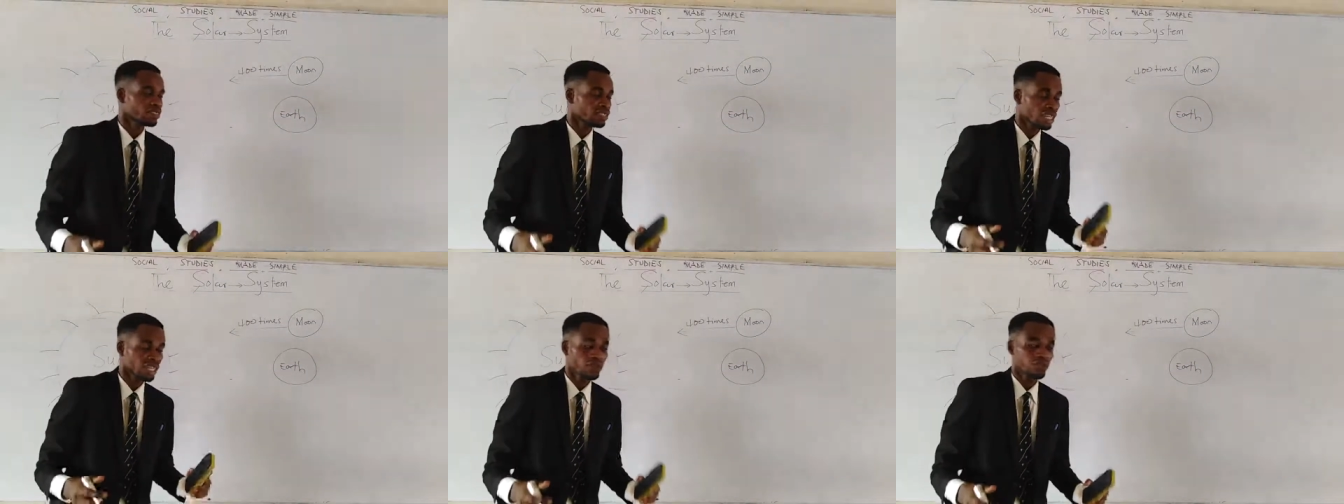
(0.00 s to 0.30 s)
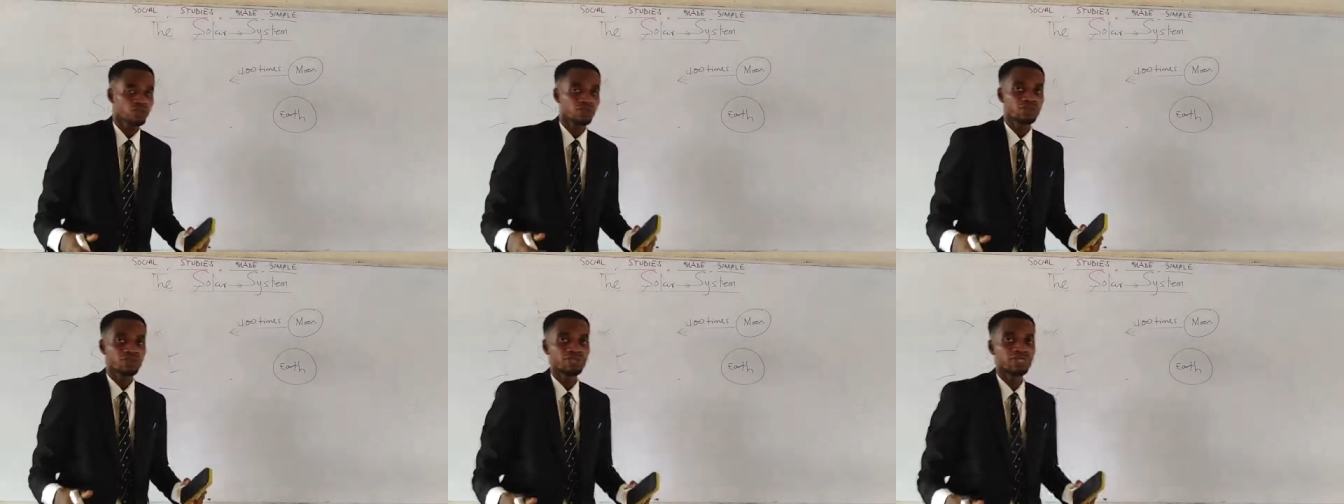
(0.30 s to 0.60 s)
That's
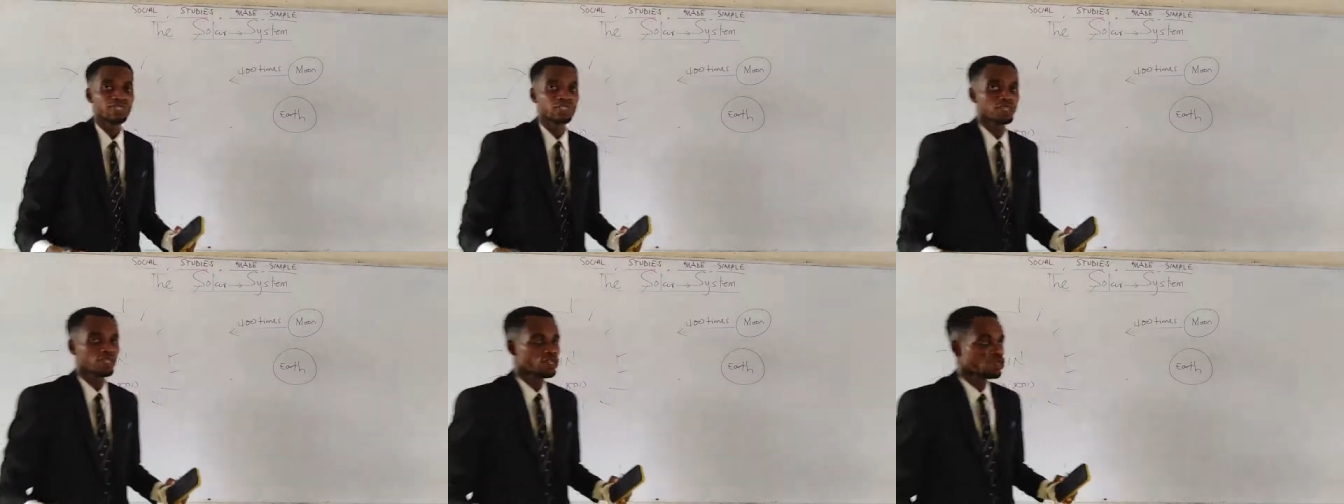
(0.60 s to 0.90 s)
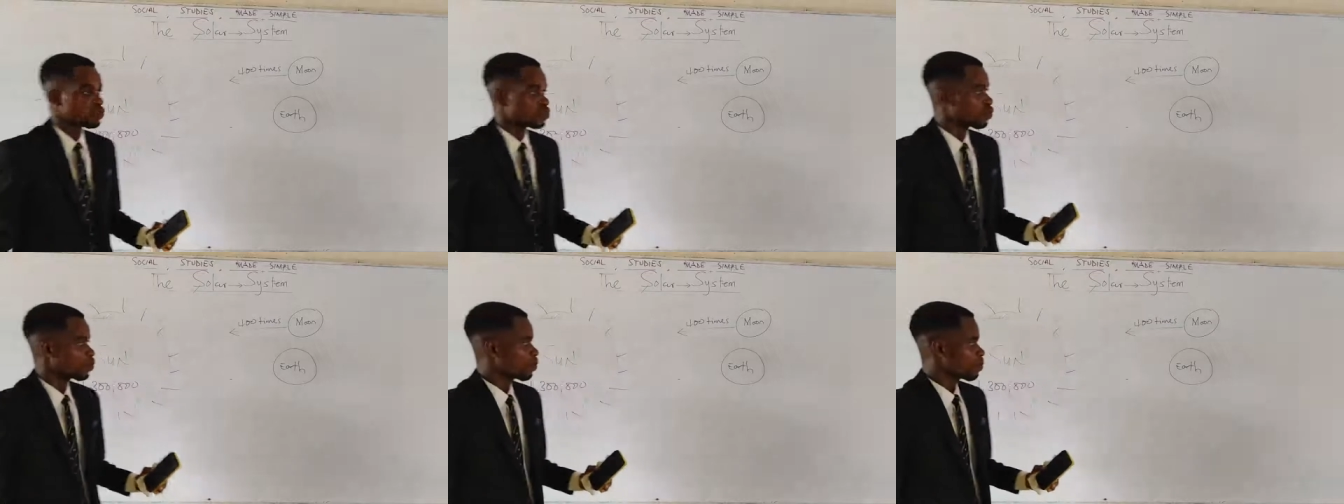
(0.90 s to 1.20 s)
not
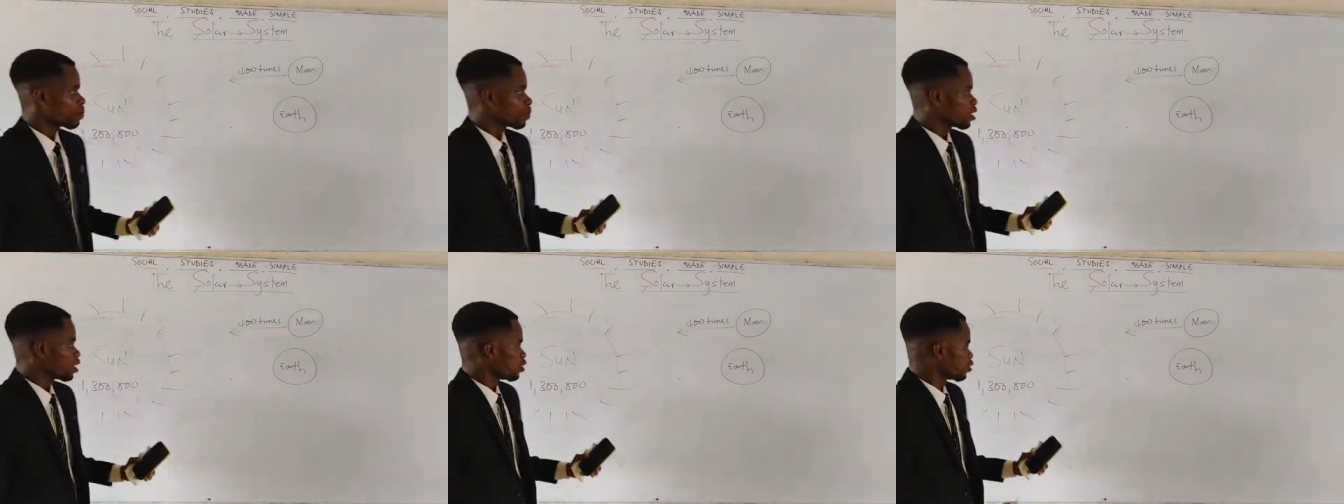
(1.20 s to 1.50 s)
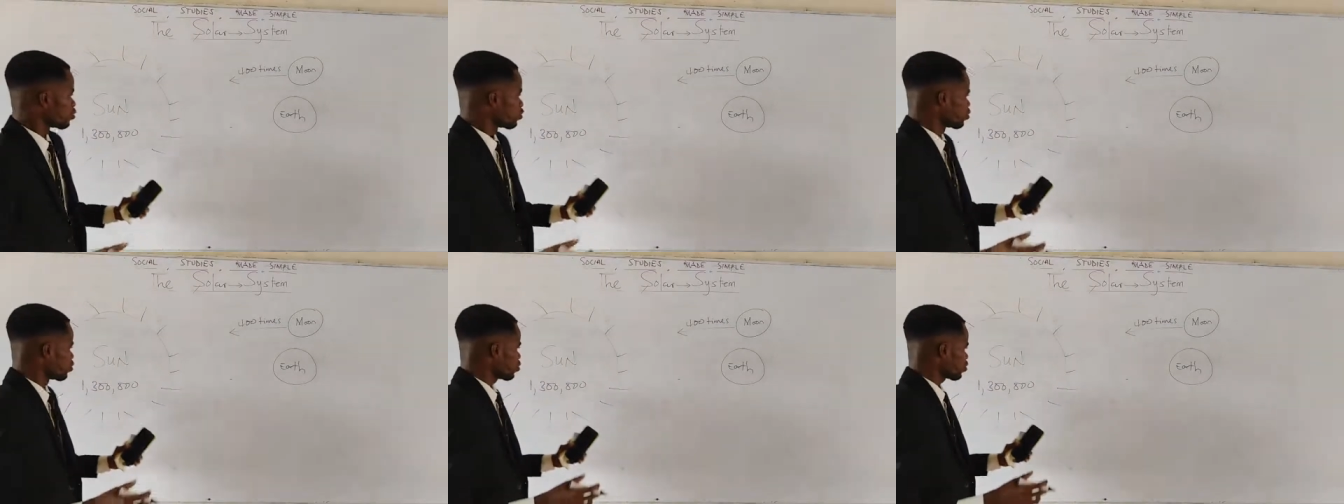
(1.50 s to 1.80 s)
great. So
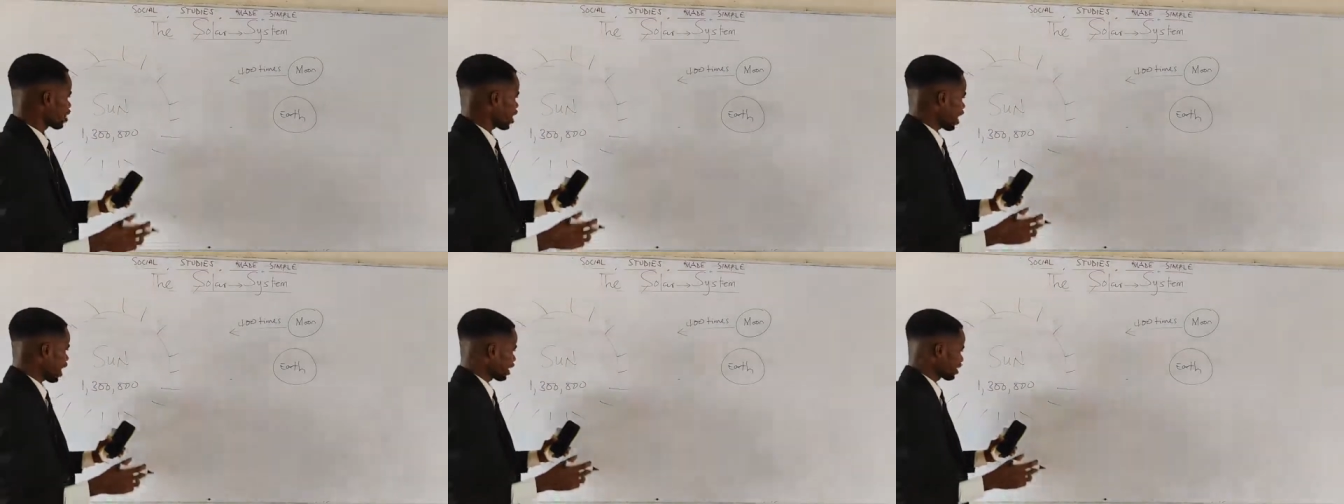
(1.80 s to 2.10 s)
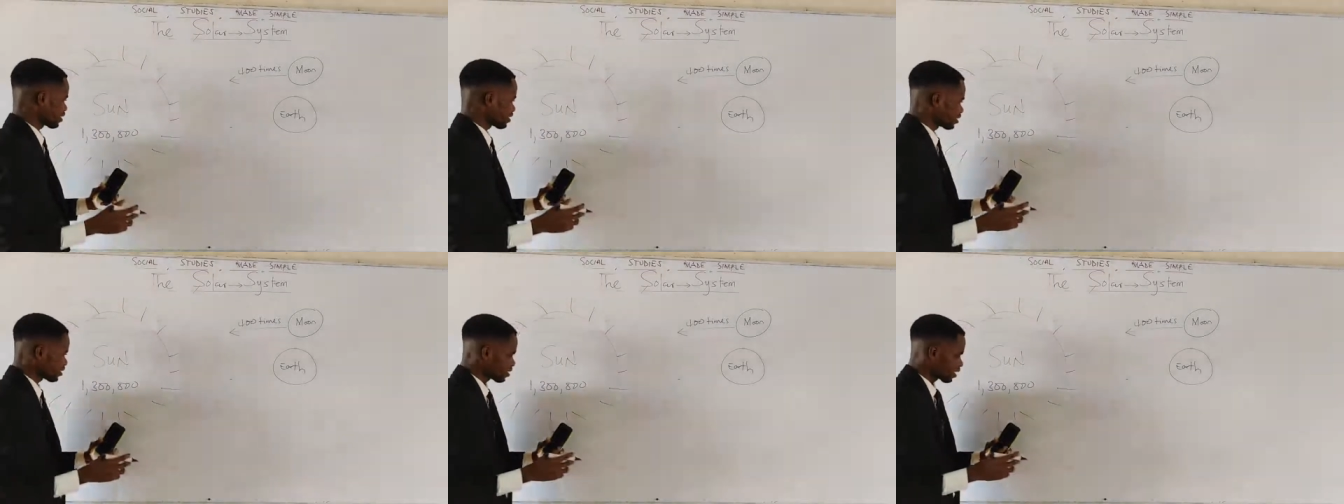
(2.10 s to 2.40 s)
you look
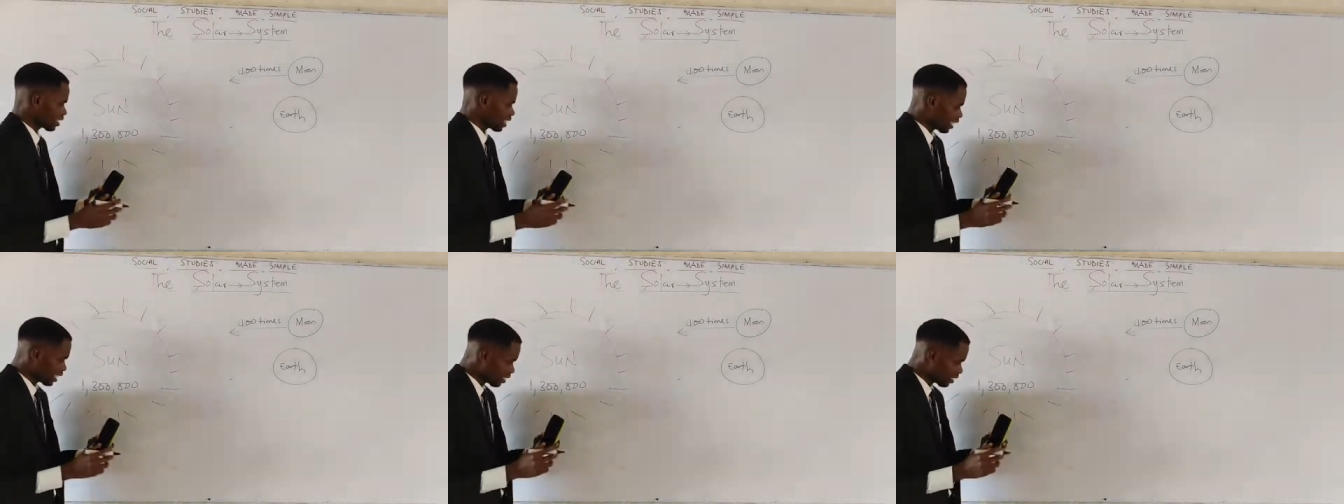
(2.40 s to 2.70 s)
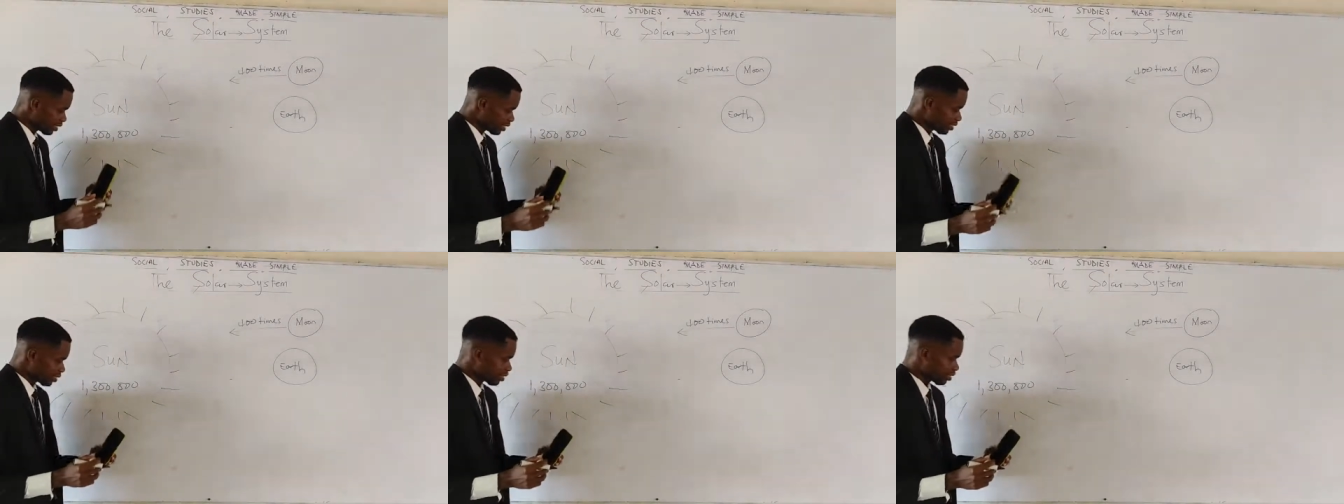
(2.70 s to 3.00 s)
at
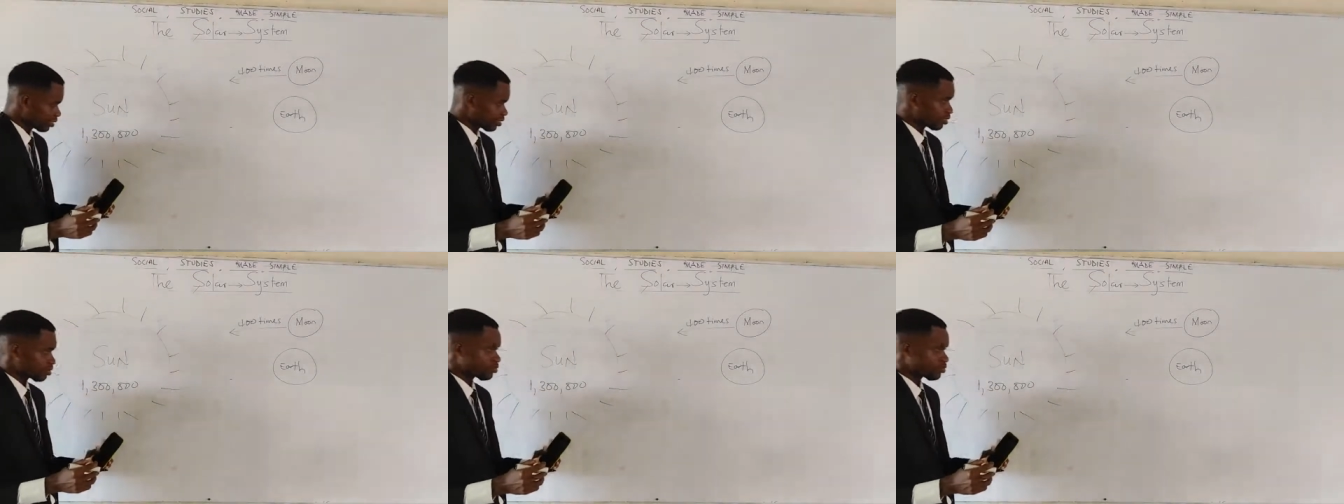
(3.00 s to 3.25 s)
it